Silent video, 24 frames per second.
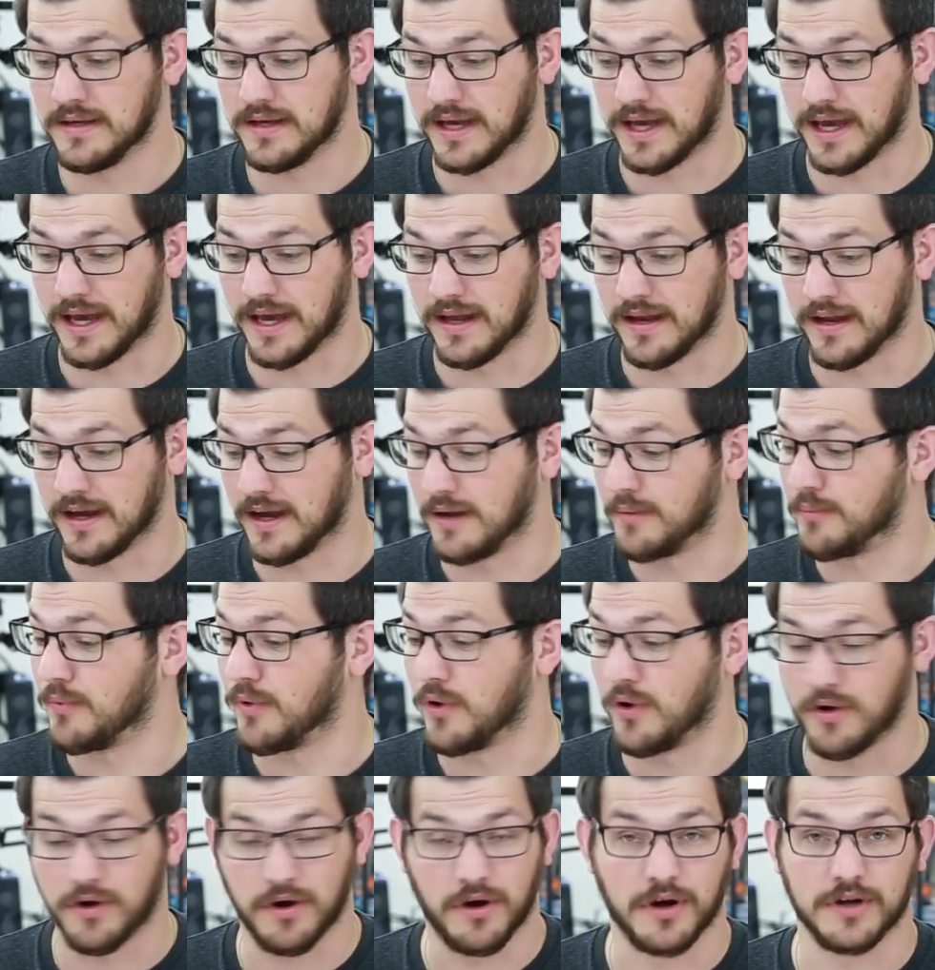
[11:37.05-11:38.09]
And I'm
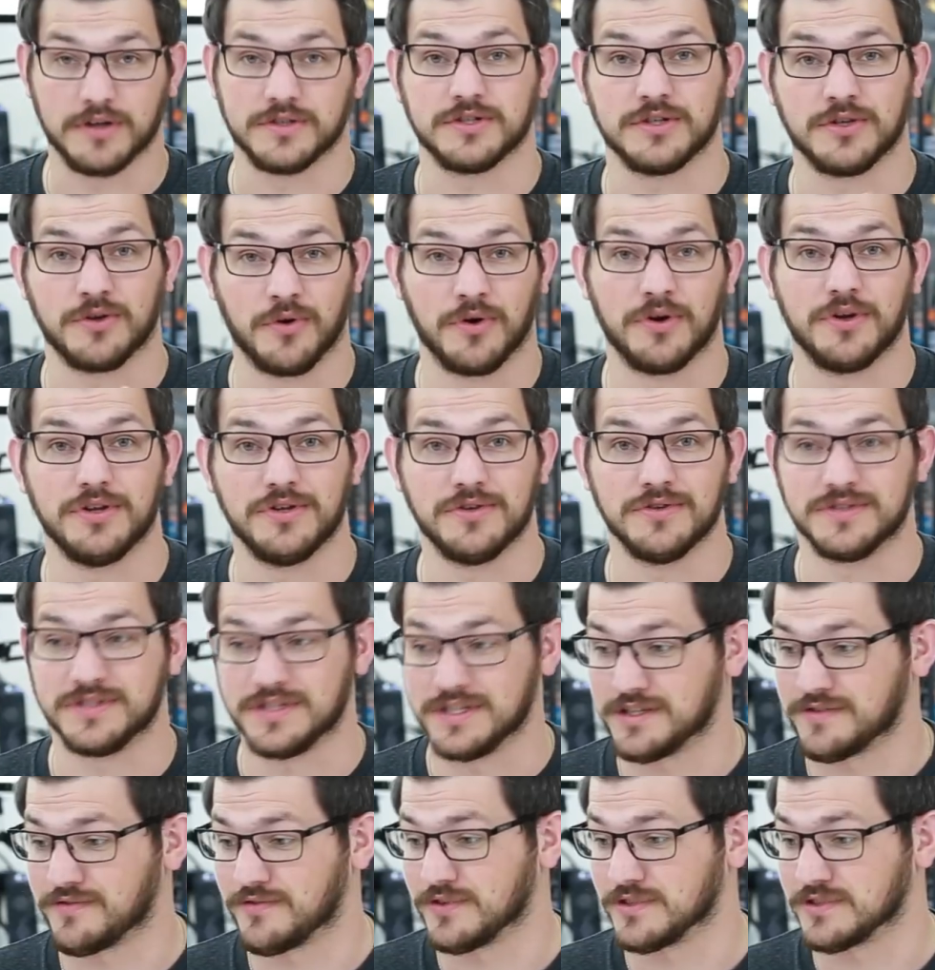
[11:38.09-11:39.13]
honestly going to use
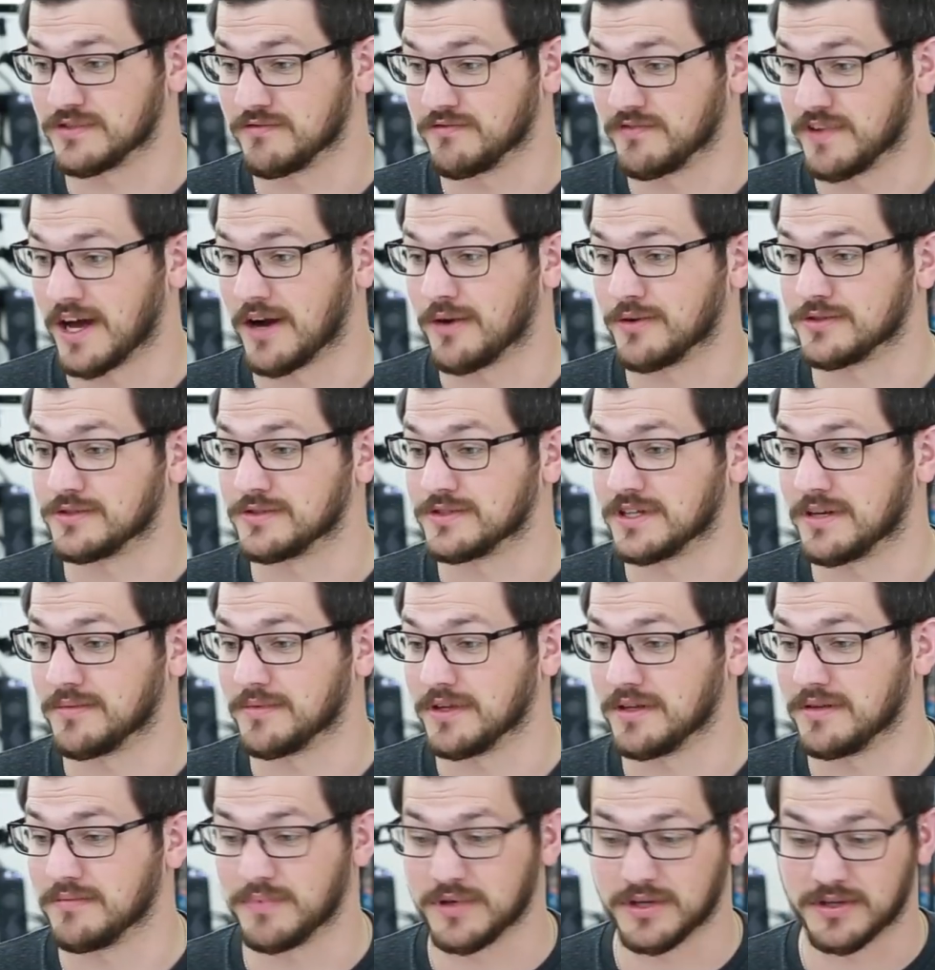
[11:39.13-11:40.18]
this for some flowers or
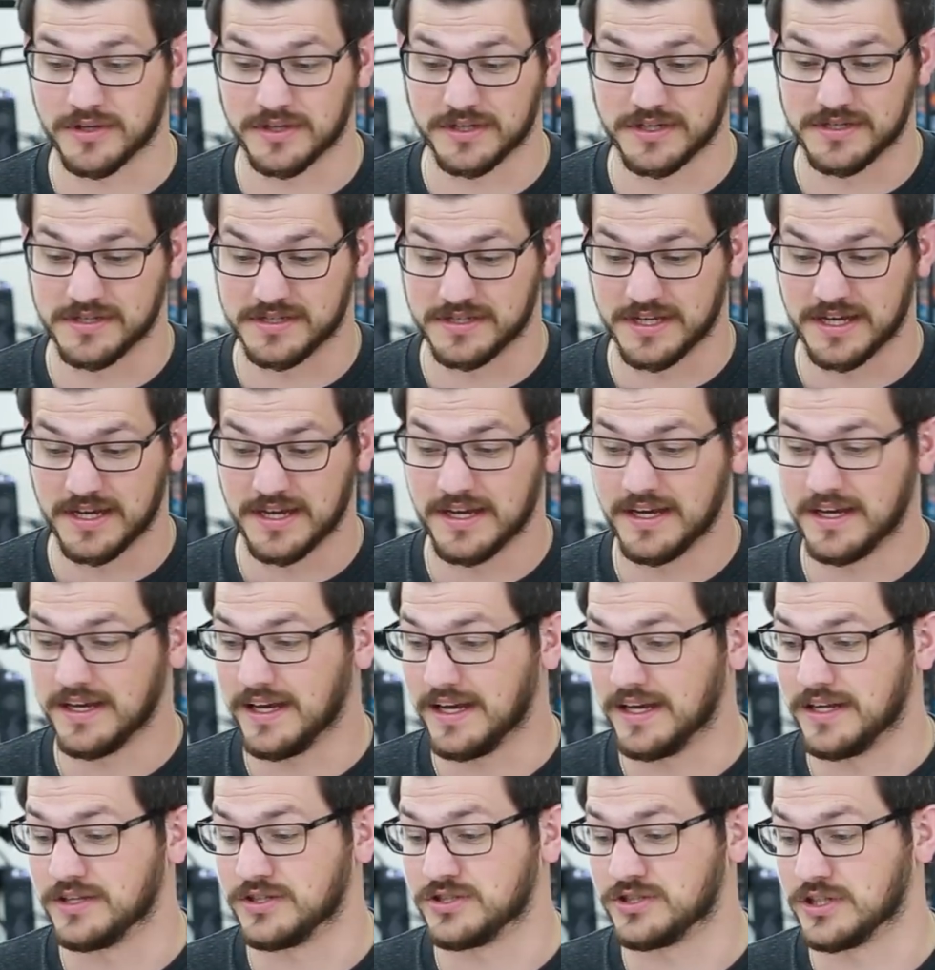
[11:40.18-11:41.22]
something because
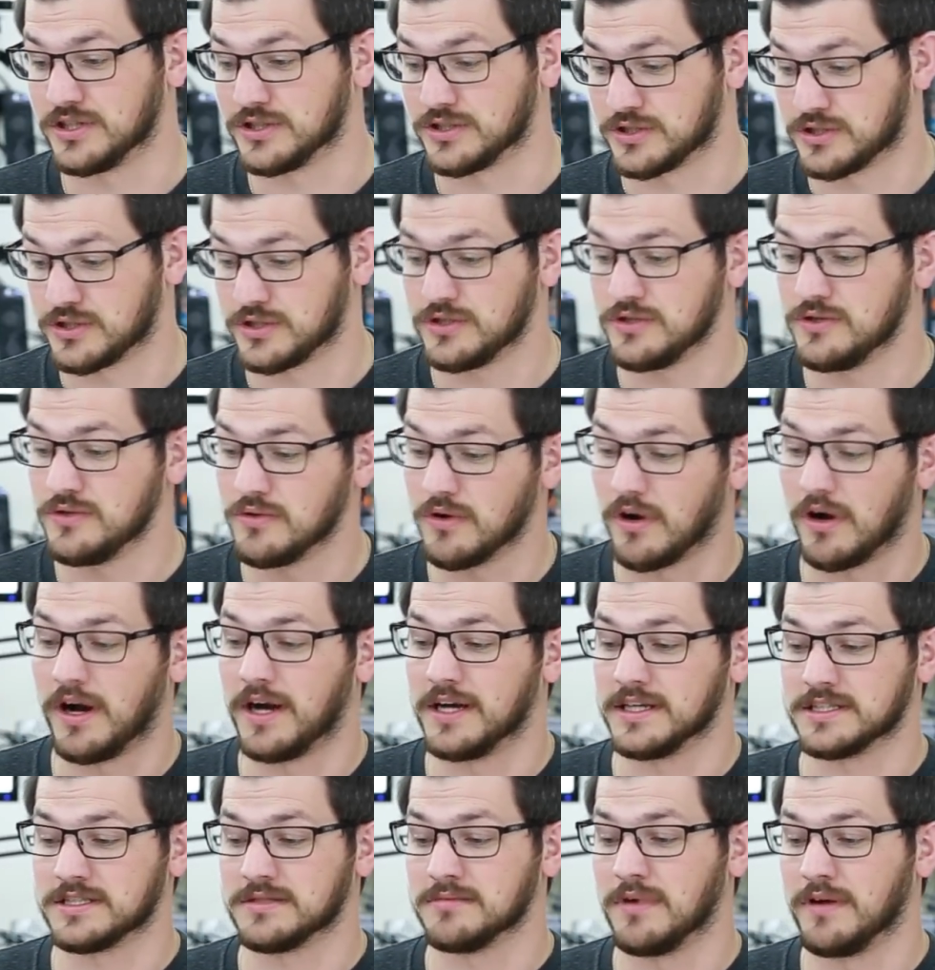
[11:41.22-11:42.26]
it is just too
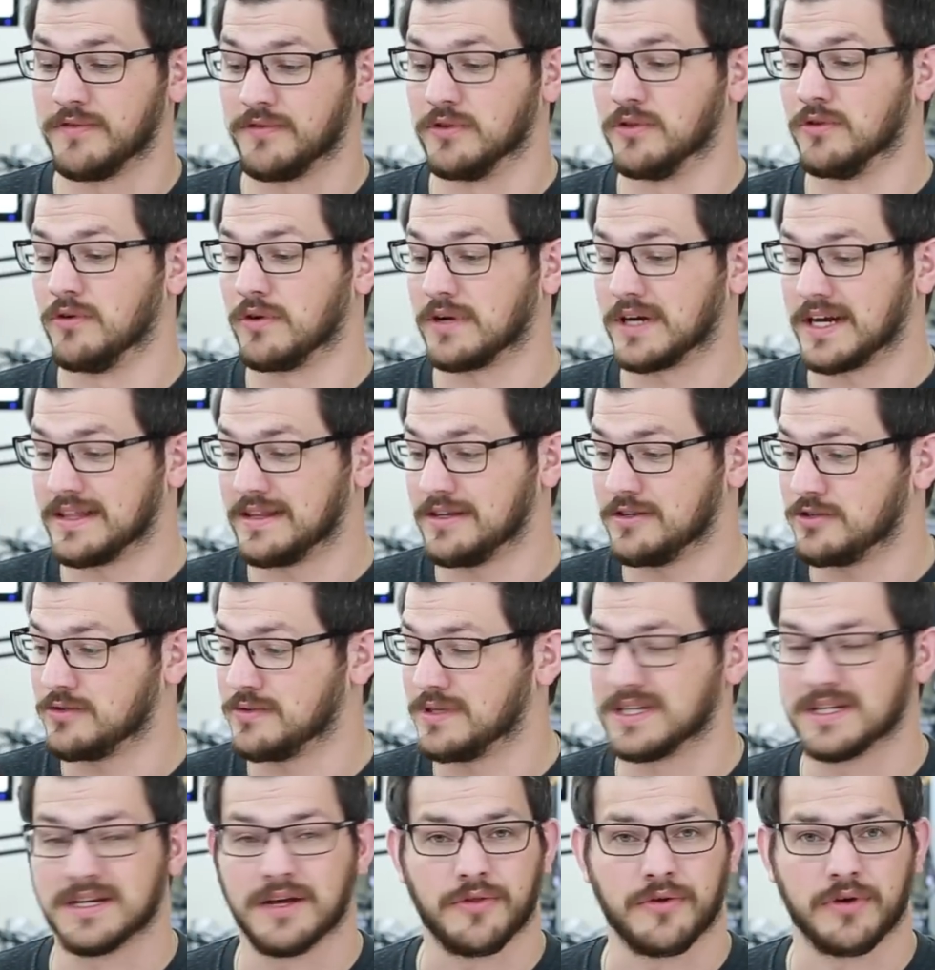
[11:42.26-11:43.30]
awesome of a look. I think
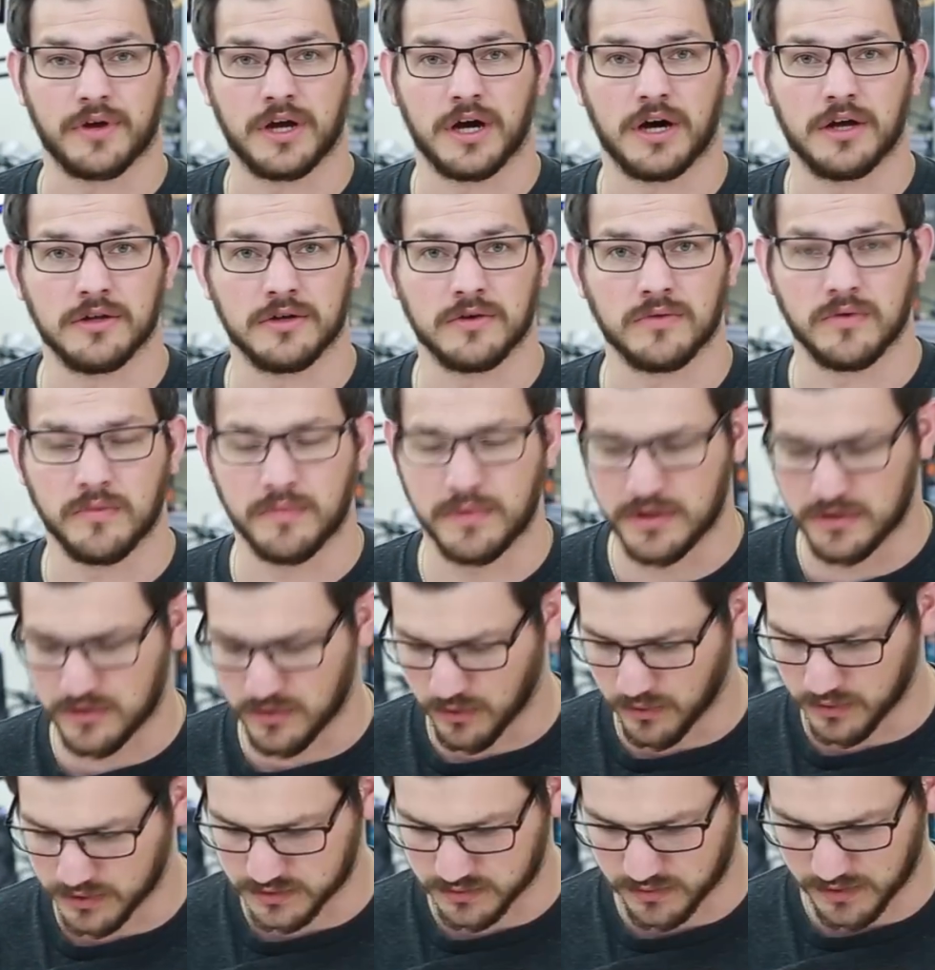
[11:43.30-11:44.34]
doing another color would be
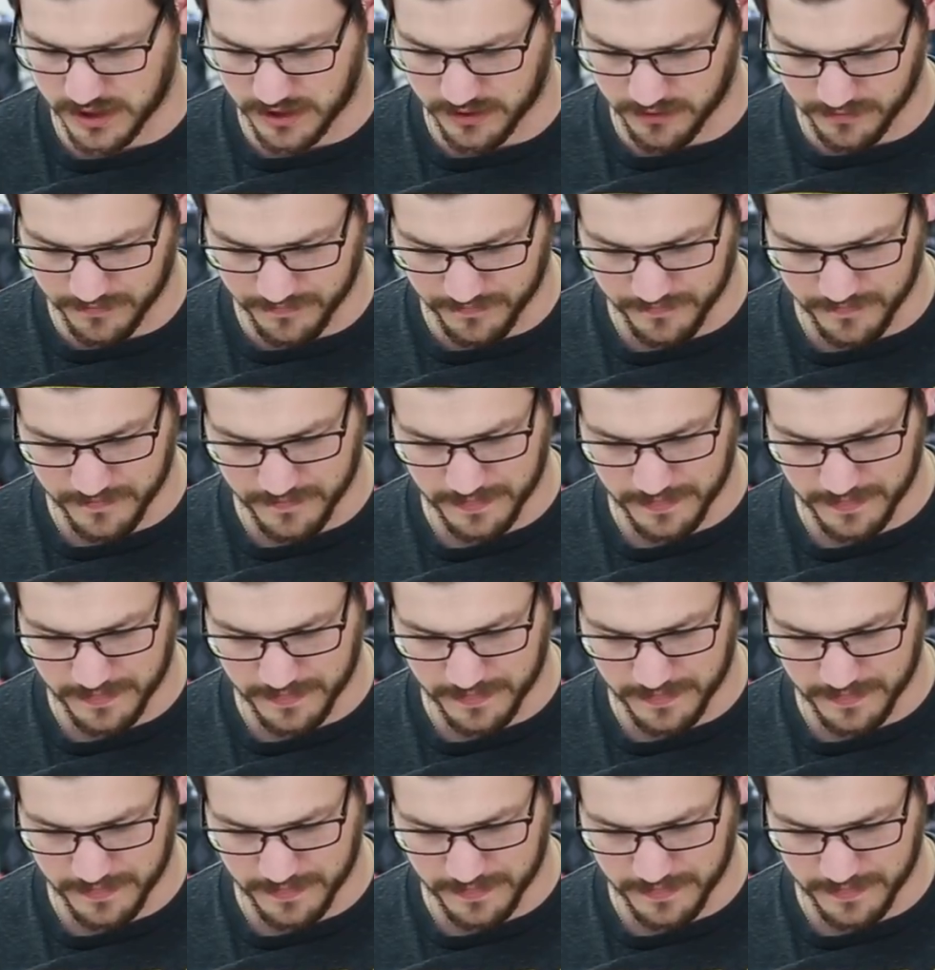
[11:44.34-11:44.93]
cool as well.